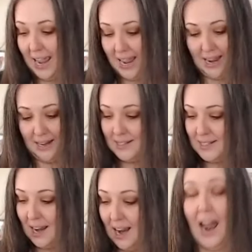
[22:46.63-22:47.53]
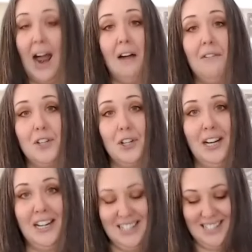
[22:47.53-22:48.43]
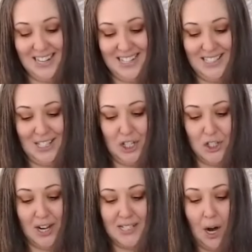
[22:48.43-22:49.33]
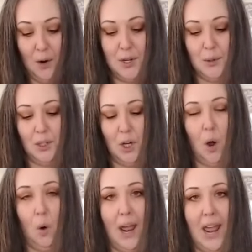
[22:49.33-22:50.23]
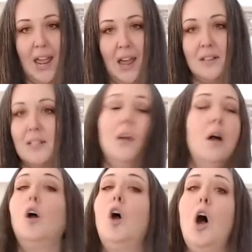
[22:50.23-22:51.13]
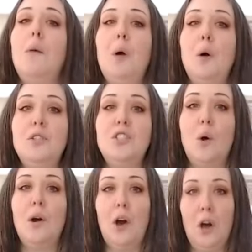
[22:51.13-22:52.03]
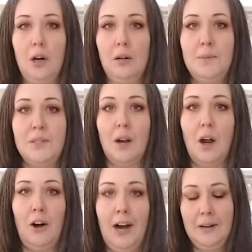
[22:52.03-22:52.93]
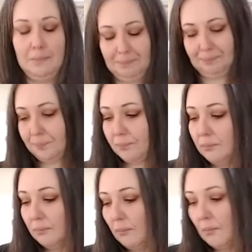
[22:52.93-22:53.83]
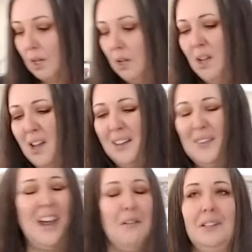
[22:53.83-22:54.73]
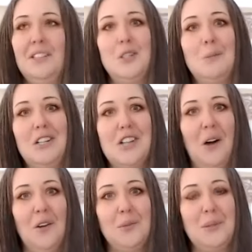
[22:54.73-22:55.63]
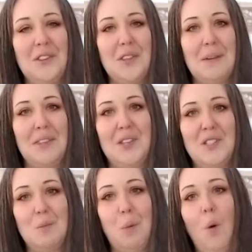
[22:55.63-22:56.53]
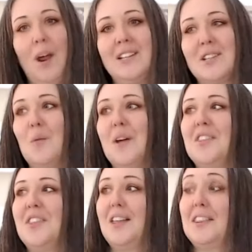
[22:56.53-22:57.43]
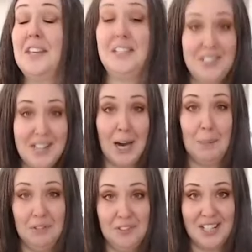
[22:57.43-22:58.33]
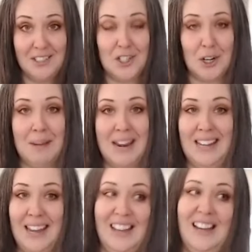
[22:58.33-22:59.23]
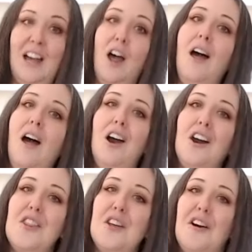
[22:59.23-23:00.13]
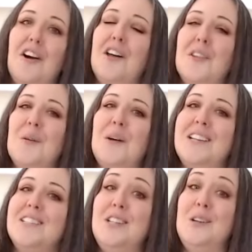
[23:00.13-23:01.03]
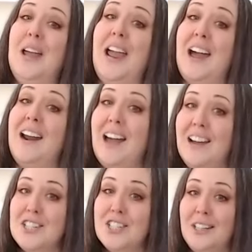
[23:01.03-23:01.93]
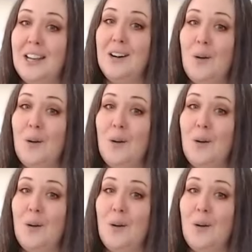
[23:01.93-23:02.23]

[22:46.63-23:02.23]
And after it is nicely strained out, you can go and compost your herbs. All right. Can't really do much else with them at this point with this type of tincture making. There are other ways that you can actually